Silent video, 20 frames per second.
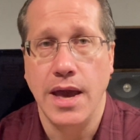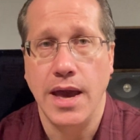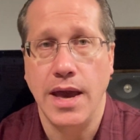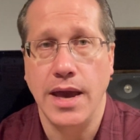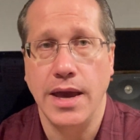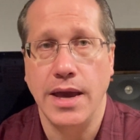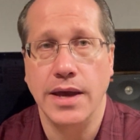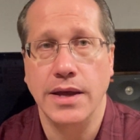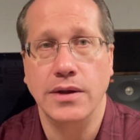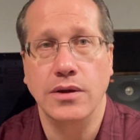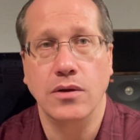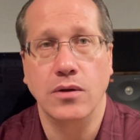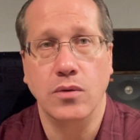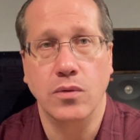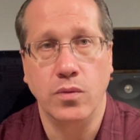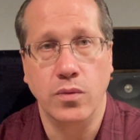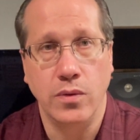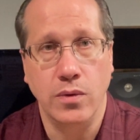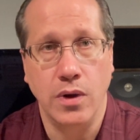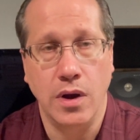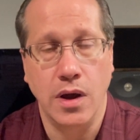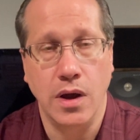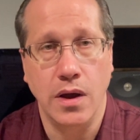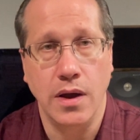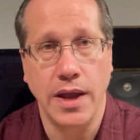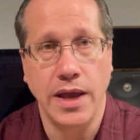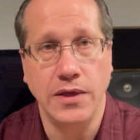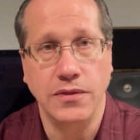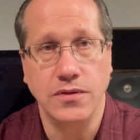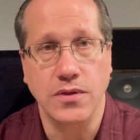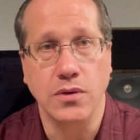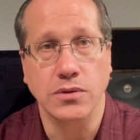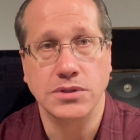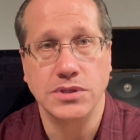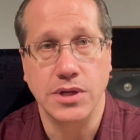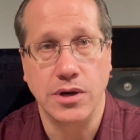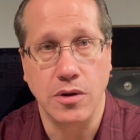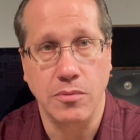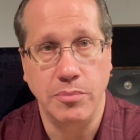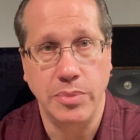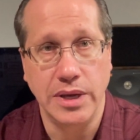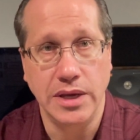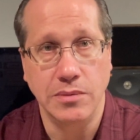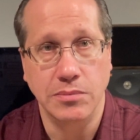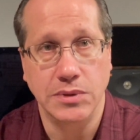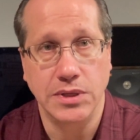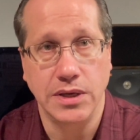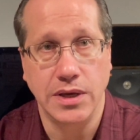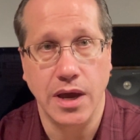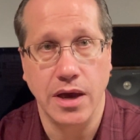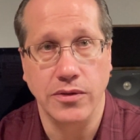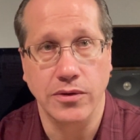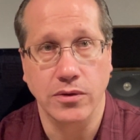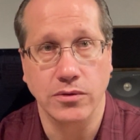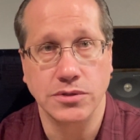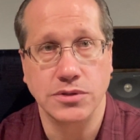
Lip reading: And eighth notes that are beamed together.